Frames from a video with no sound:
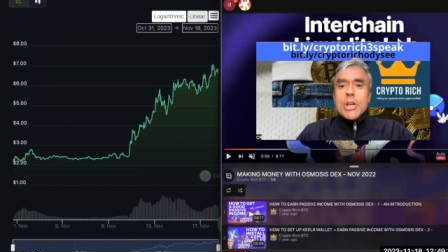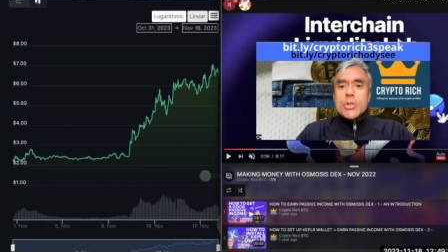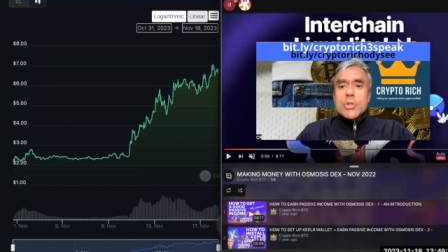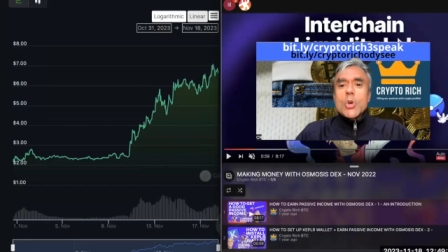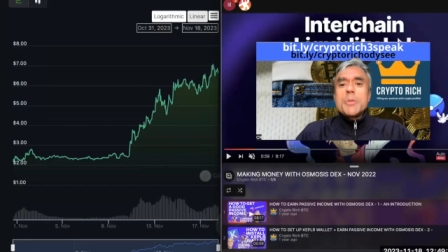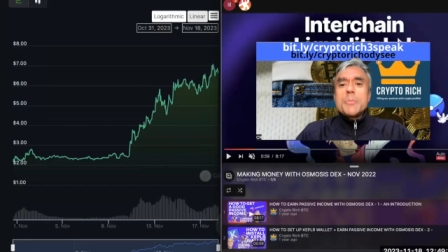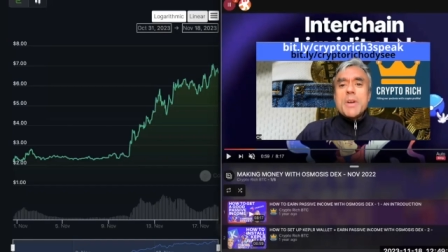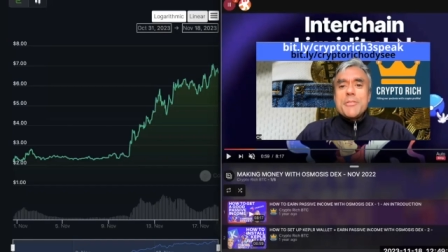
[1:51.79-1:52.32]

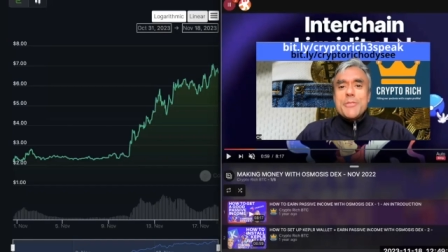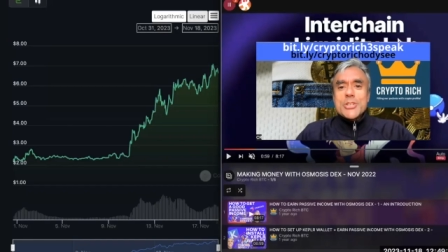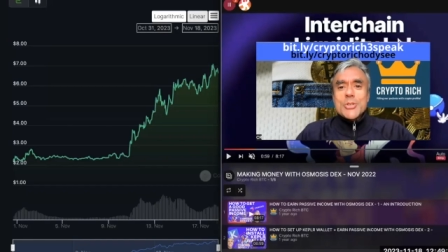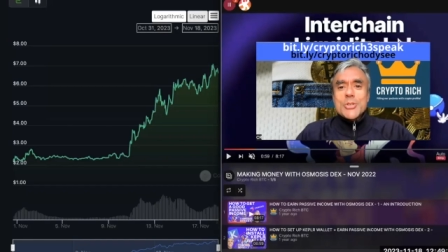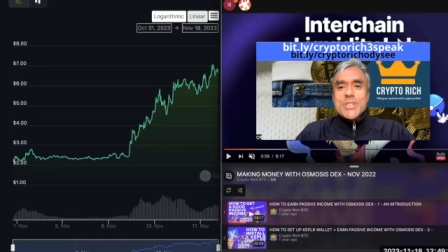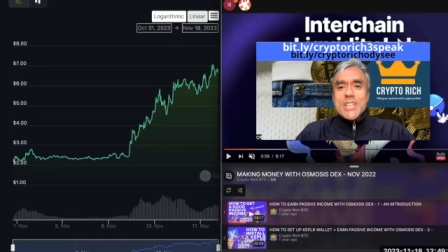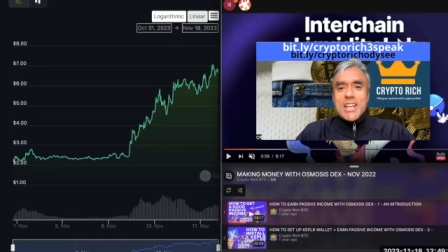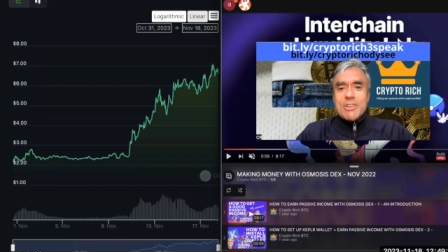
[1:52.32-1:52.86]
join my
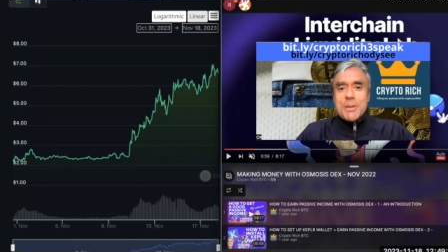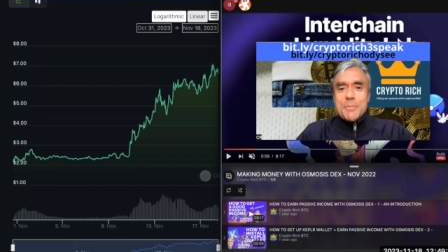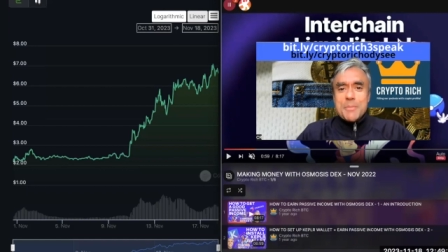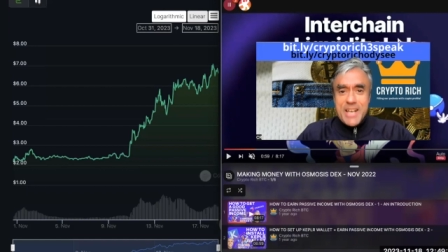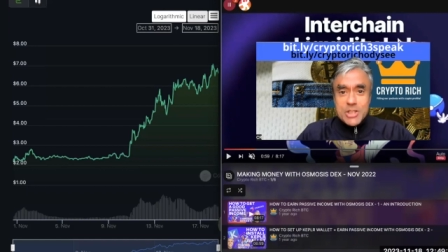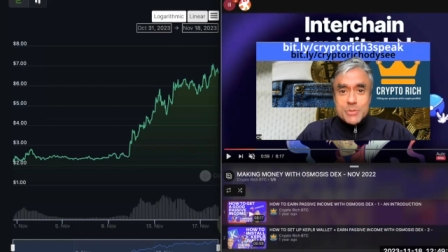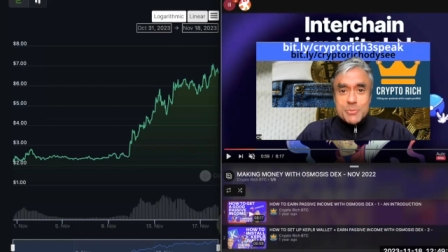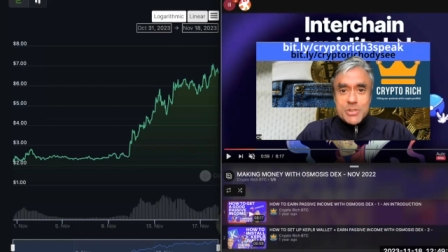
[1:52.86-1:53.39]
official Telegram
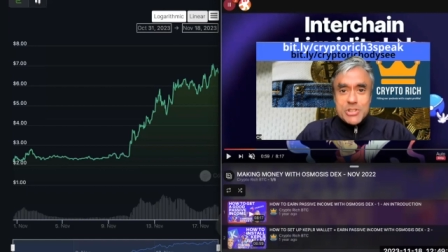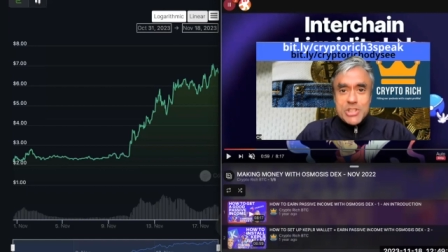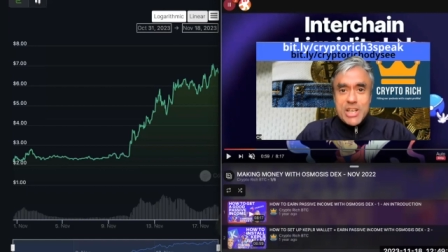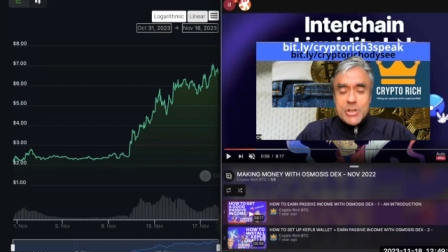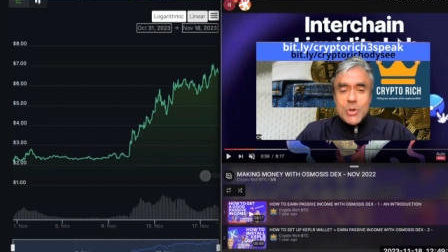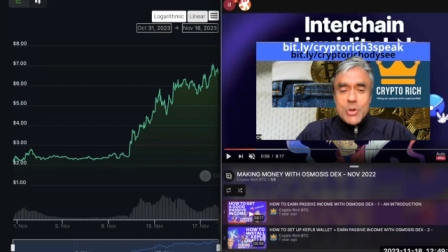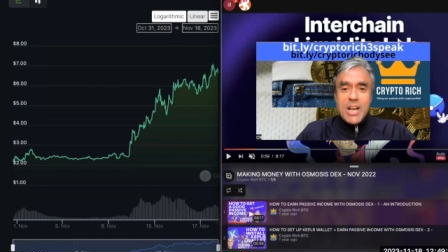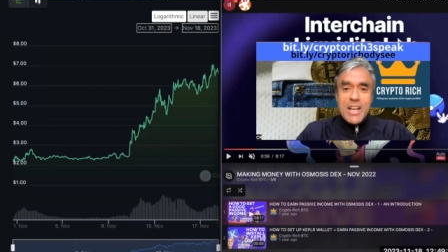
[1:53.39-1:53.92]
announcements
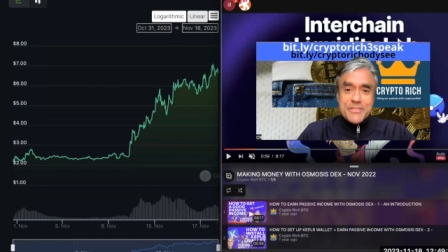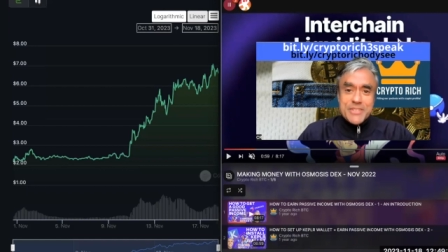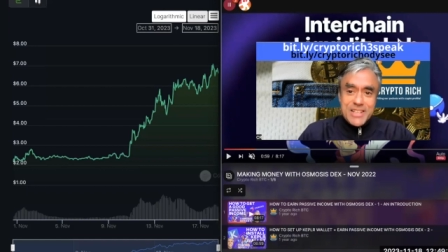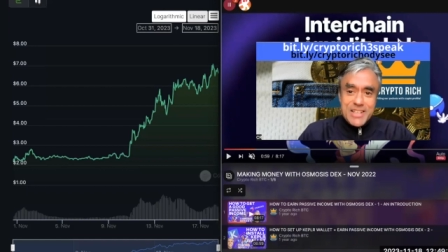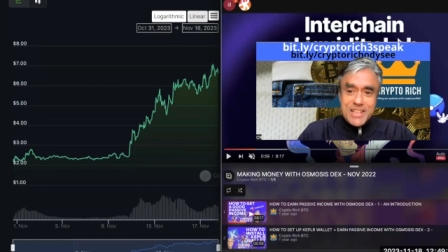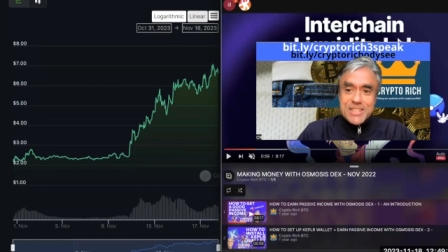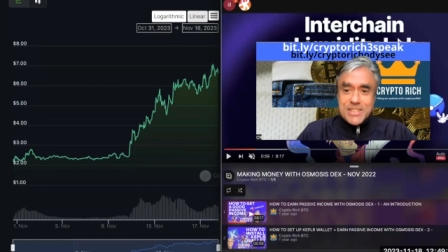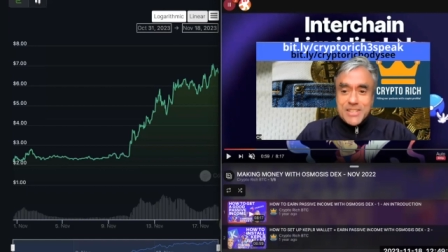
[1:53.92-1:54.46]
channel. I have the
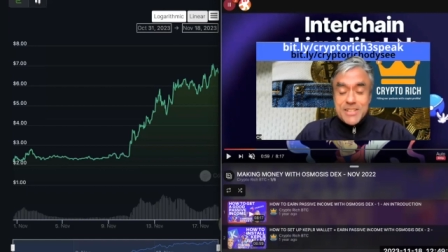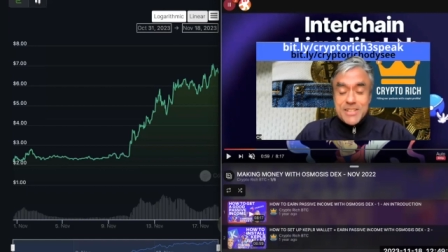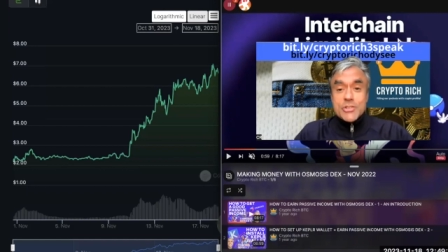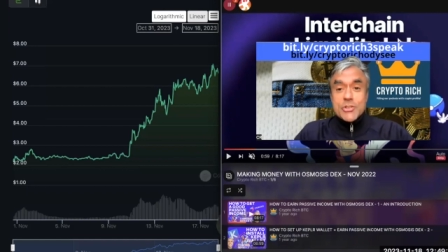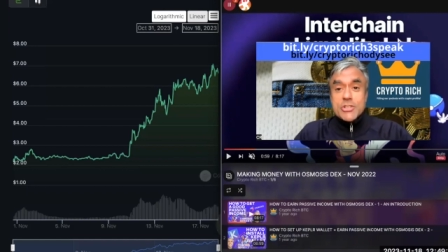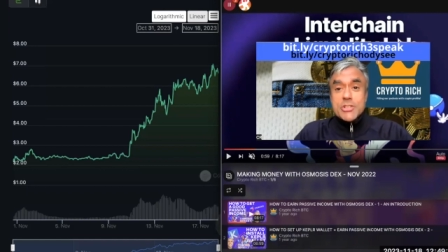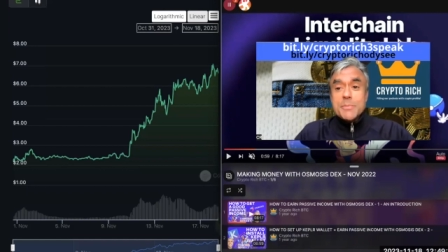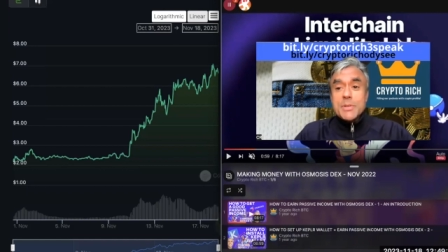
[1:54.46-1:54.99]
links in the
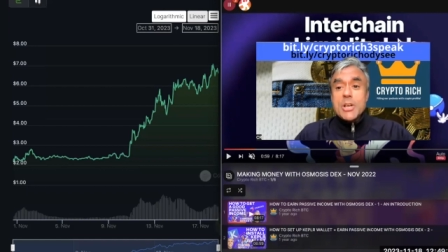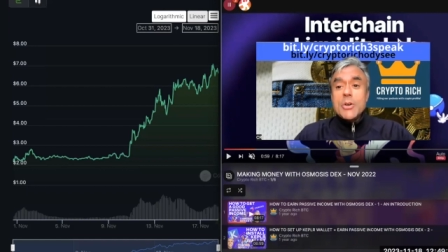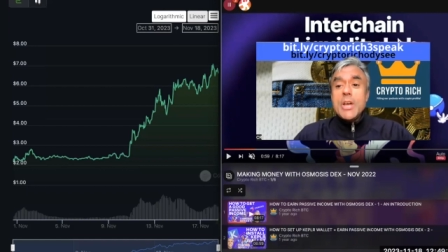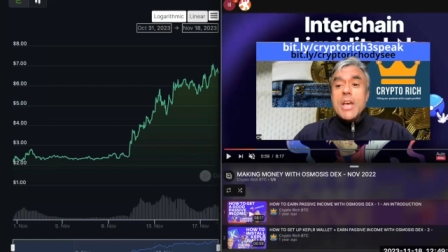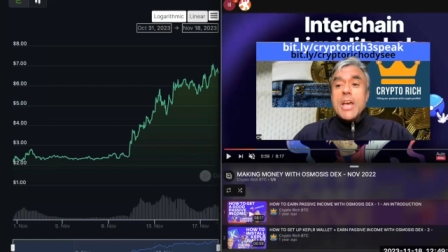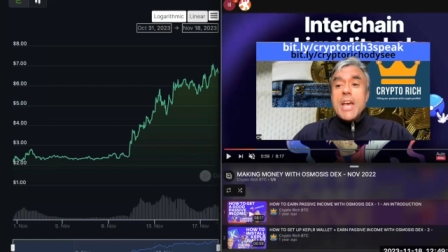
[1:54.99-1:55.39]
description below.